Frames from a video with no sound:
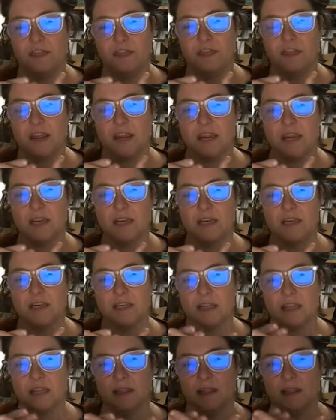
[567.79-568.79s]
thing
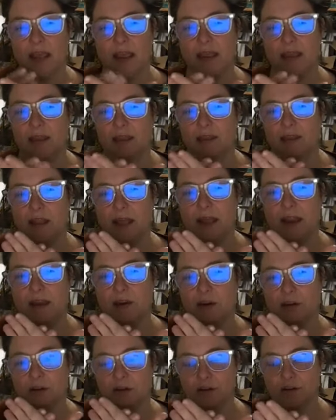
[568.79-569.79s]
that in
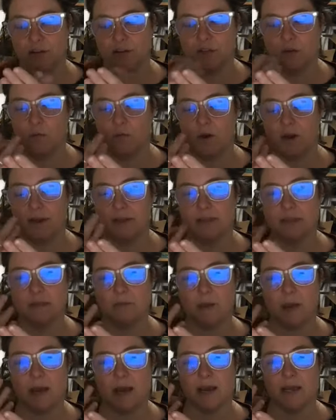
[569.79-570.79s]
layers, the ones
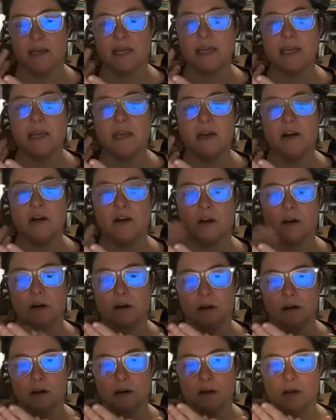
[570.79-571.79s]
back
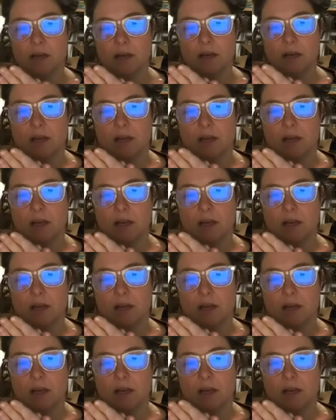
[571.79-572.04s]
here